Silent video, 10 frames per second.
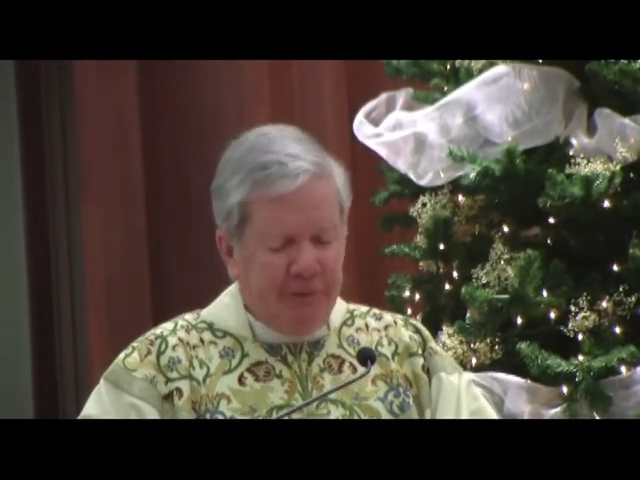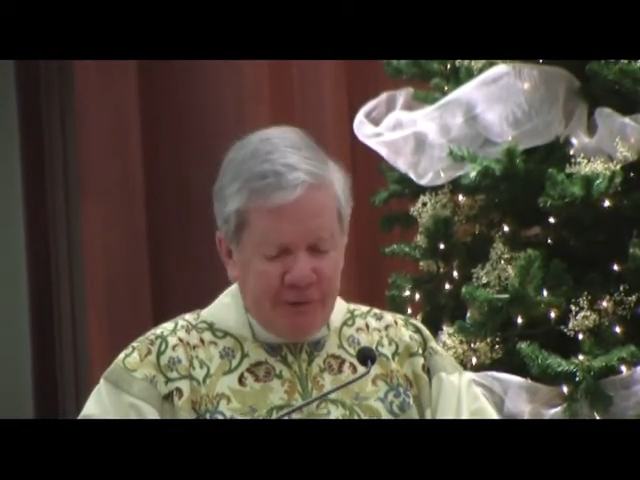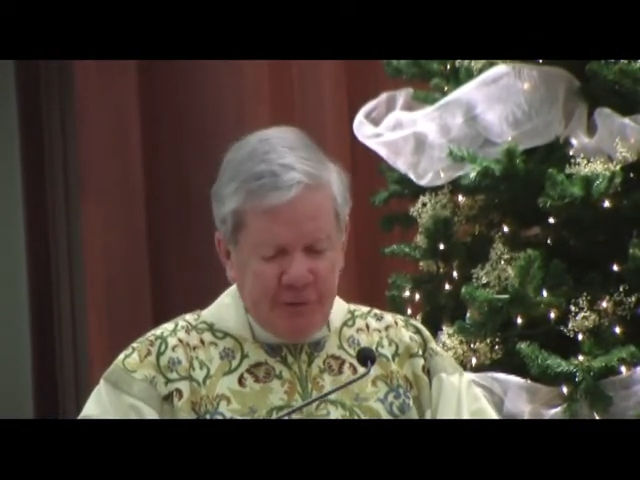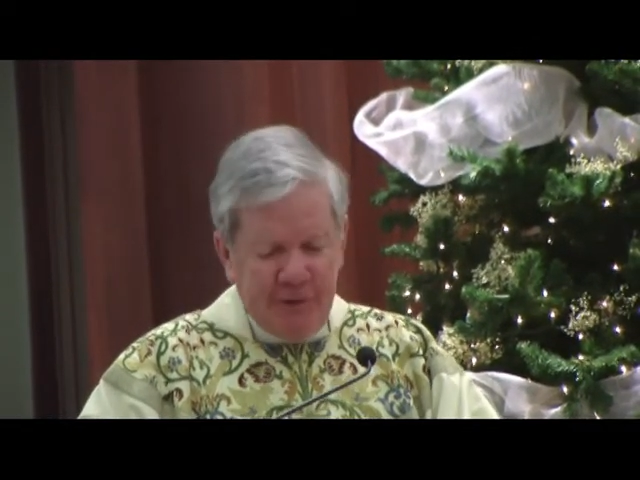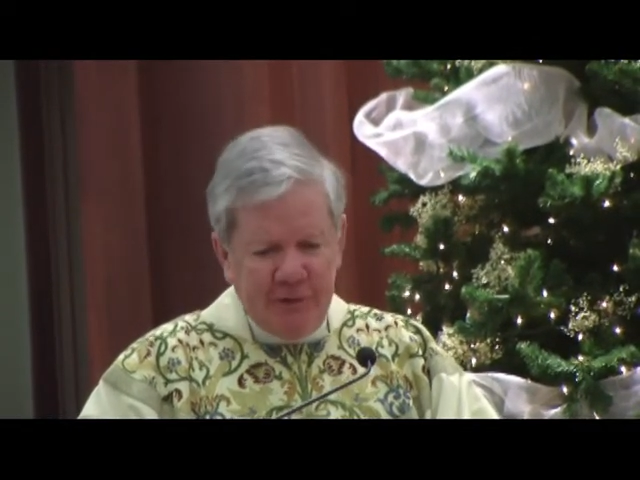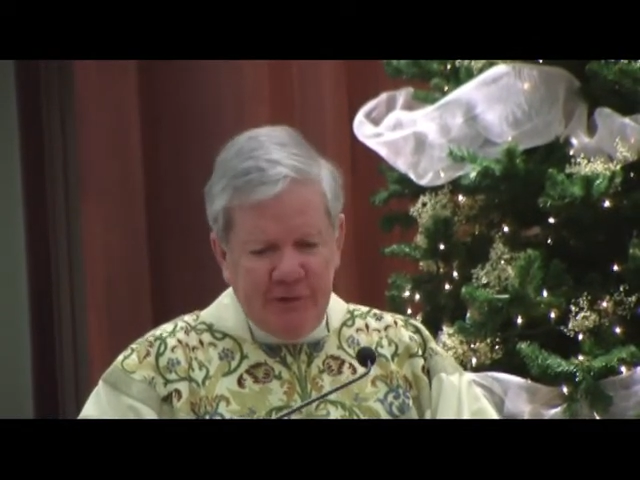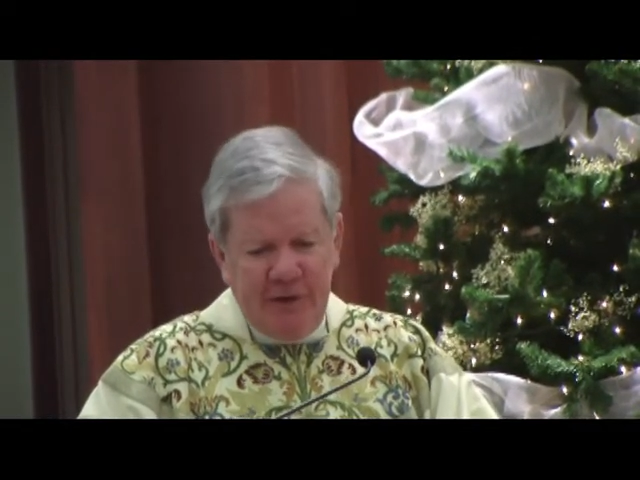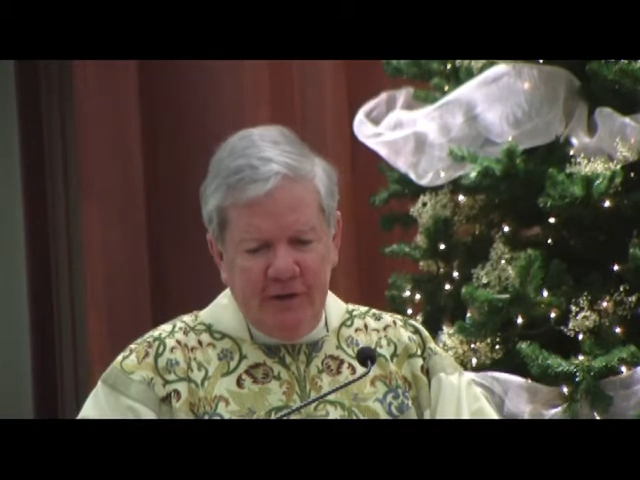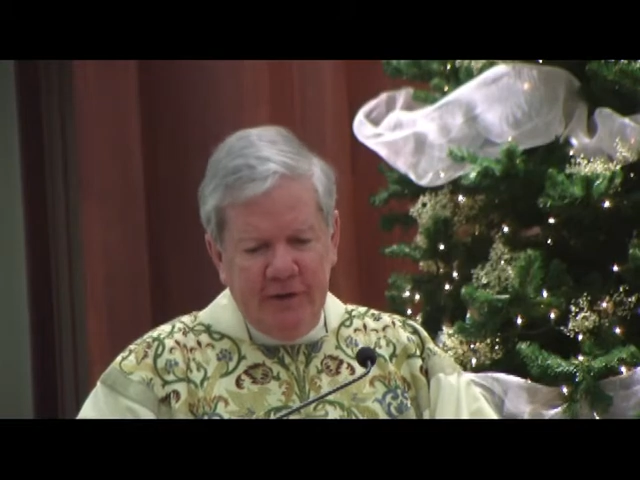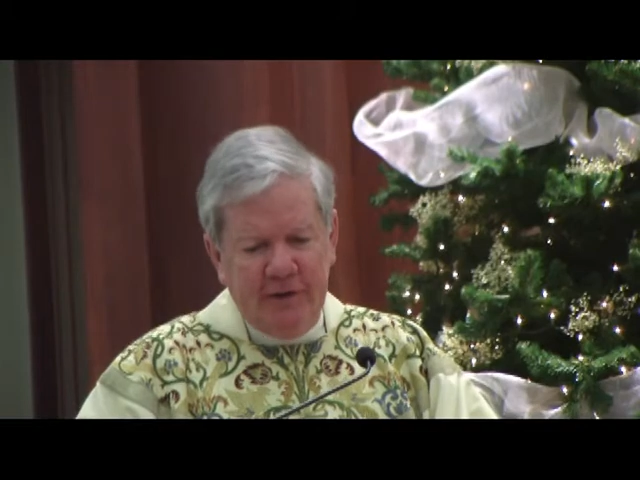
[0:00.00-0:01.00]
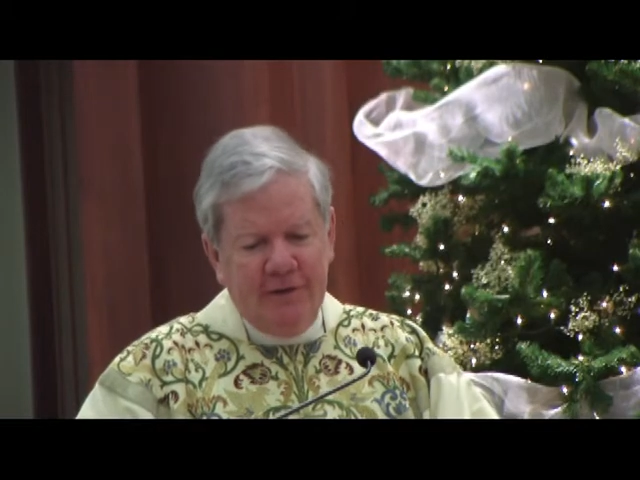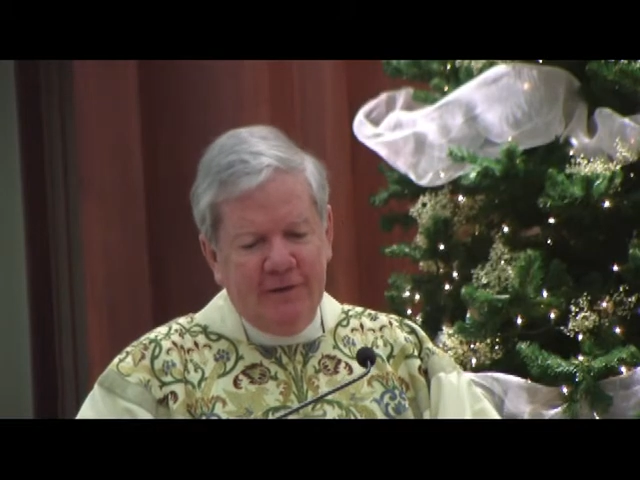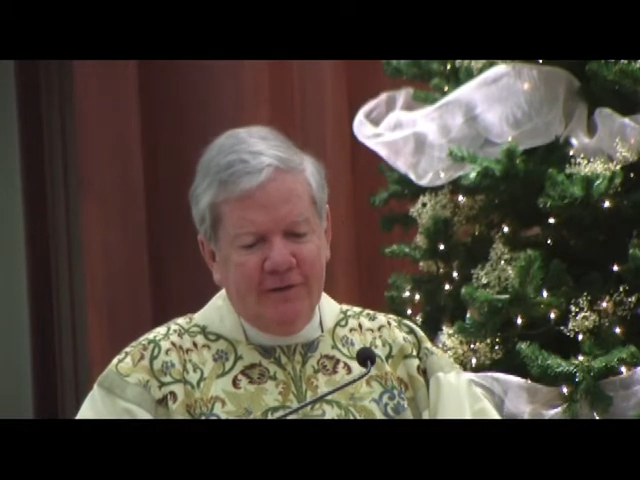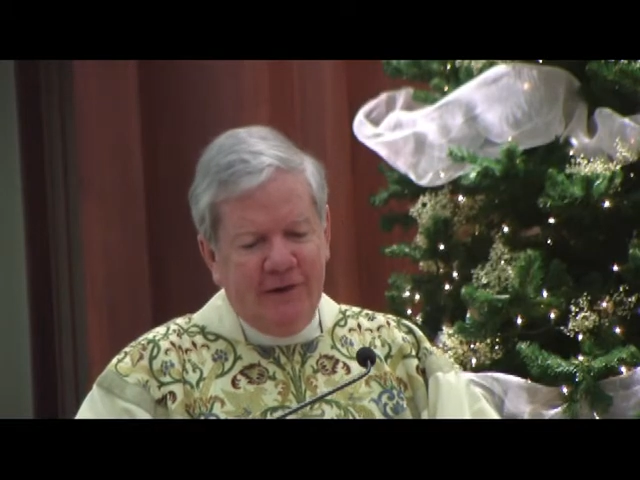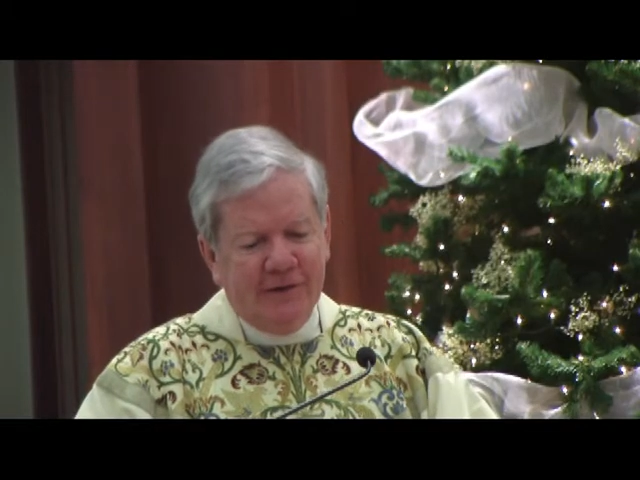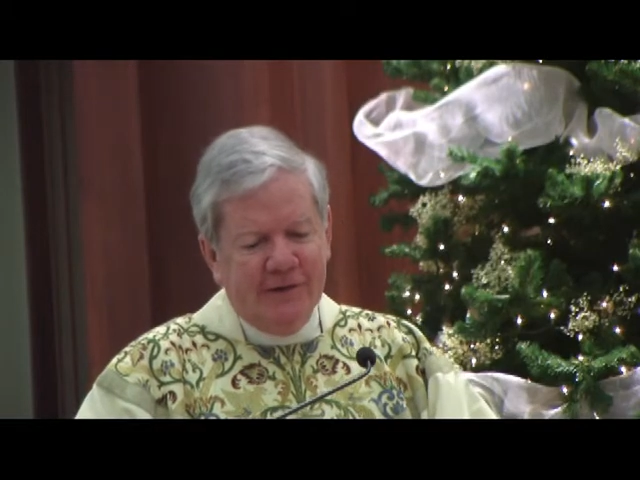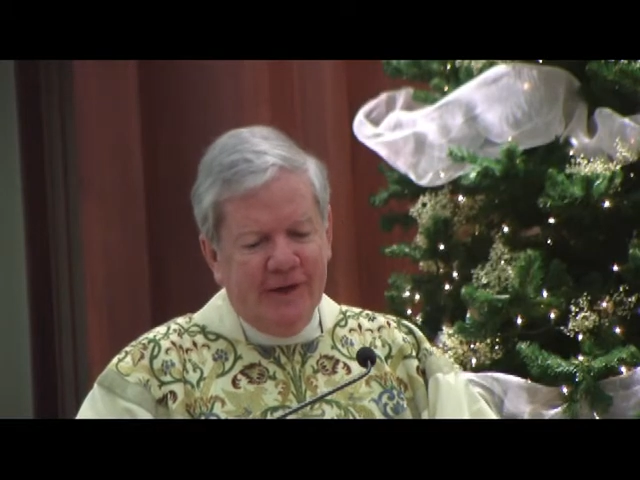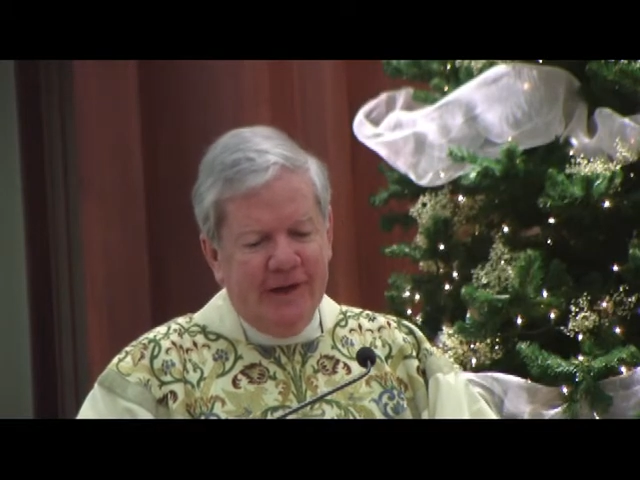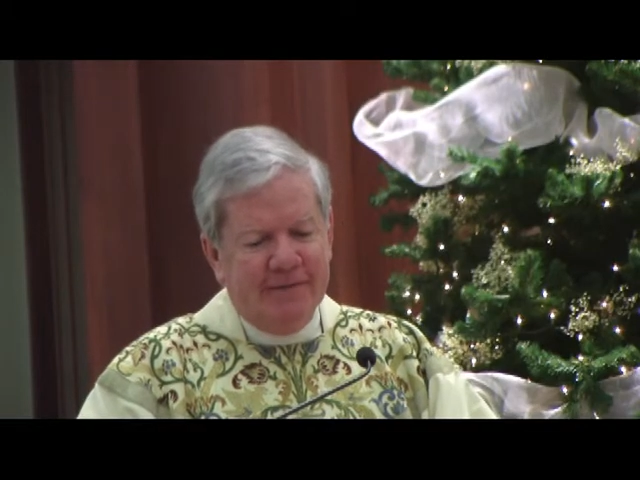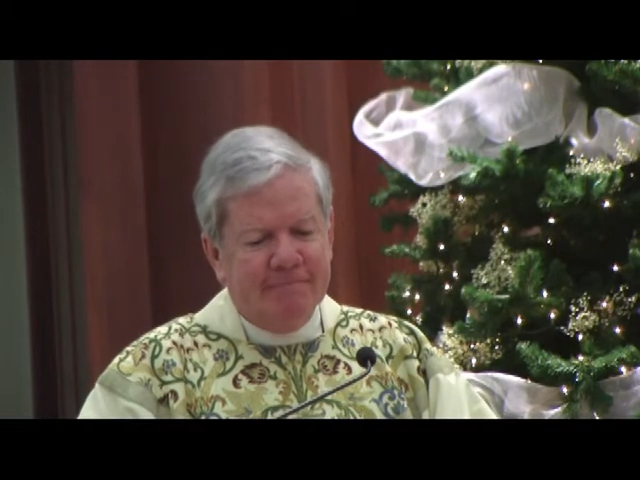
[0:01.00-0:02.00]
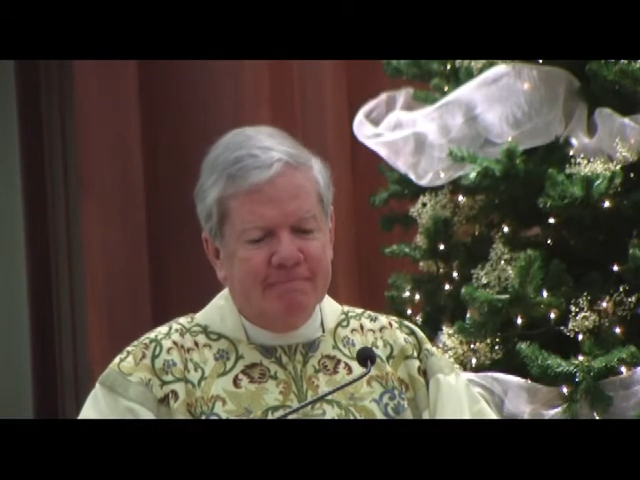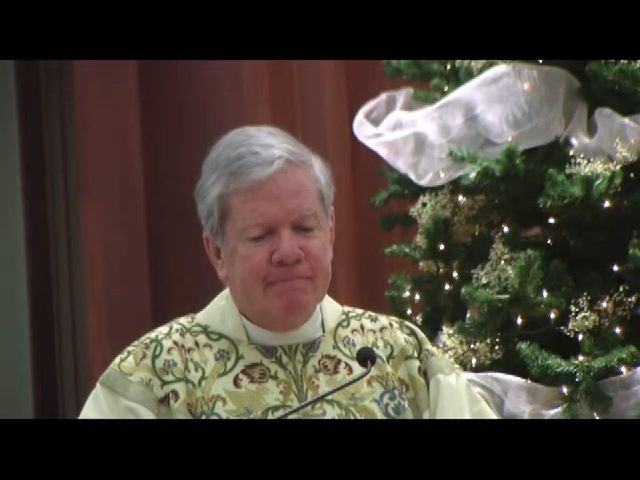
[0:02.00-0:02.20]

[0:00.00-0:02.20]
Christmas here at Christ the King.